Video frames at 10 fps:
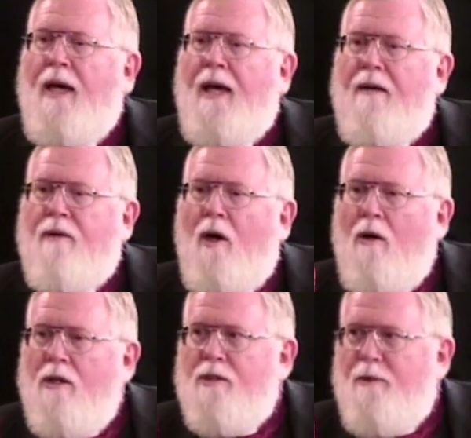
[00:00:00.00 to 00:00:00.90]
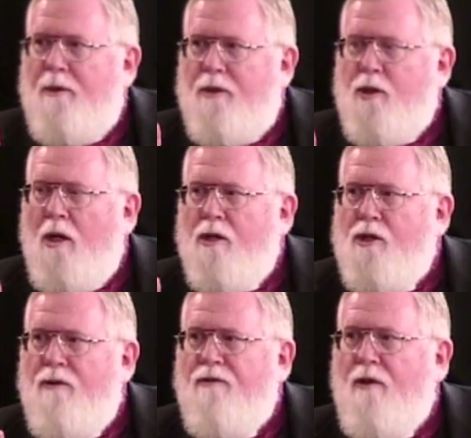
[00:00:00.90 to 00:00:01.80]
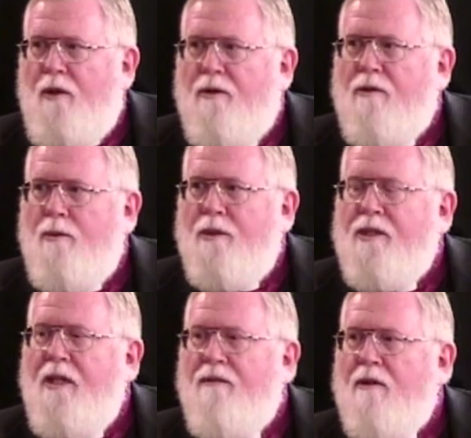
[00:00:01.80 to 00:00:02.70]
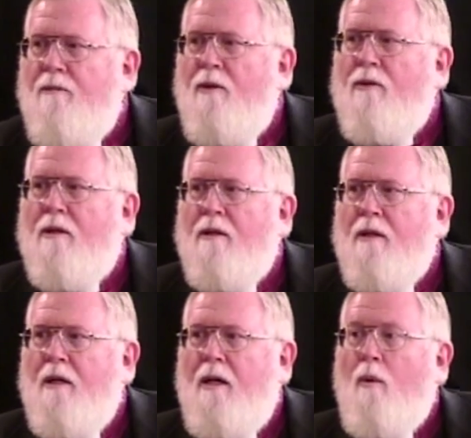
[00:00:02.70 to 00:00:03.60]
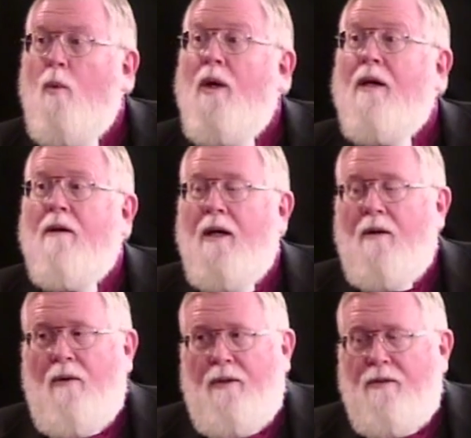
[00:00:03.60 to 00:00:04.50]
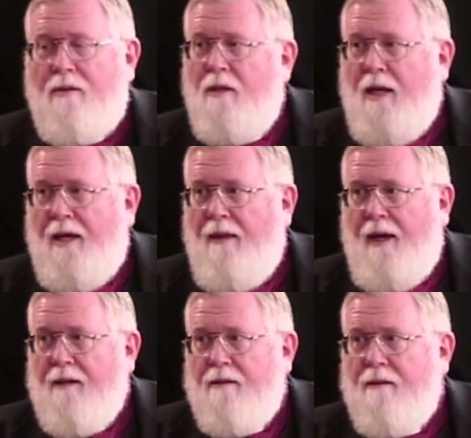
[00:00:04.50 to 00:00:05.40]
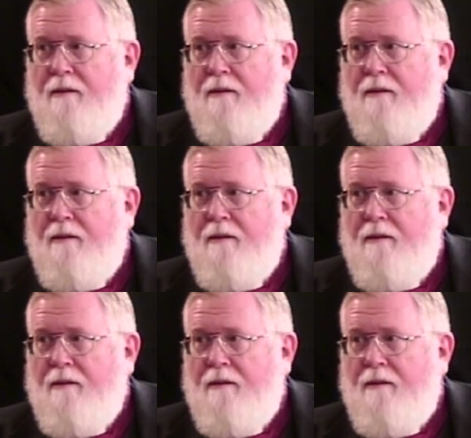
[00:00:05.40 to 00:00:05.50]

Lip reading: And if the Holy Spirit draws you forth to receive communion, we are not going to deny that.